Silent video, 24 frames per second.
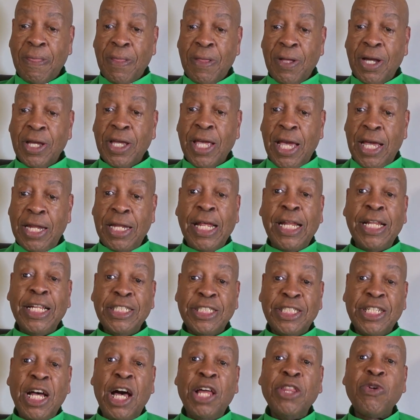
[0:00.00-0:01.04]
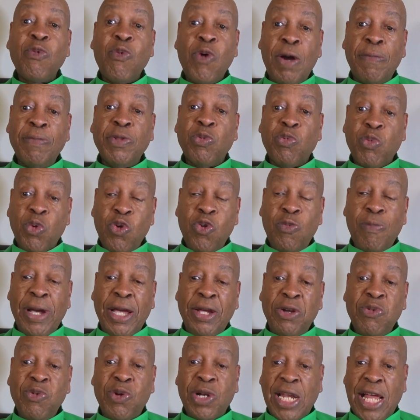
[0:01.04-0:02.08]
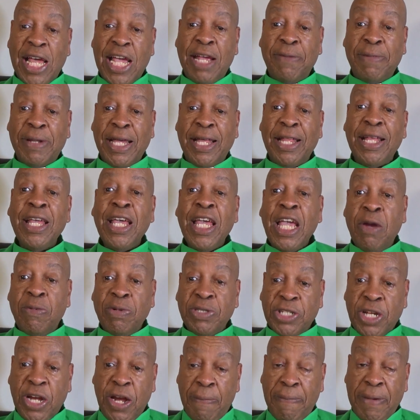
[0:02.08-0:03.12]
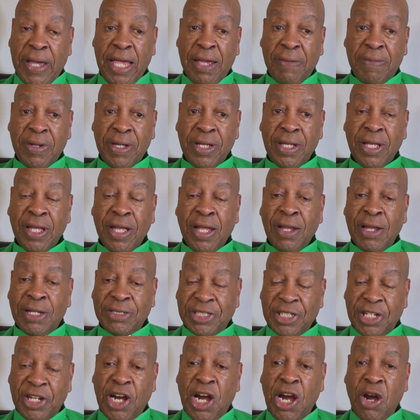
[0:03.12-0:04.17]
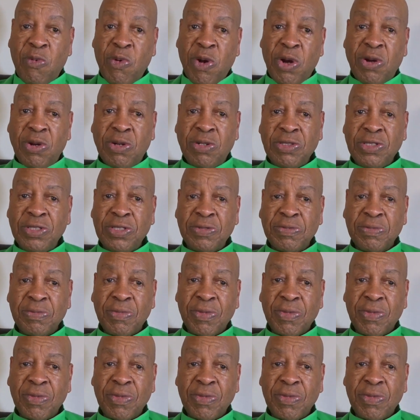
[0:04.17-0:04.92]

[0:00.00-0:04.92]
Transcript: Again, now this is the other woman, the roommate, who claimed that it was her baby. Listen to her words.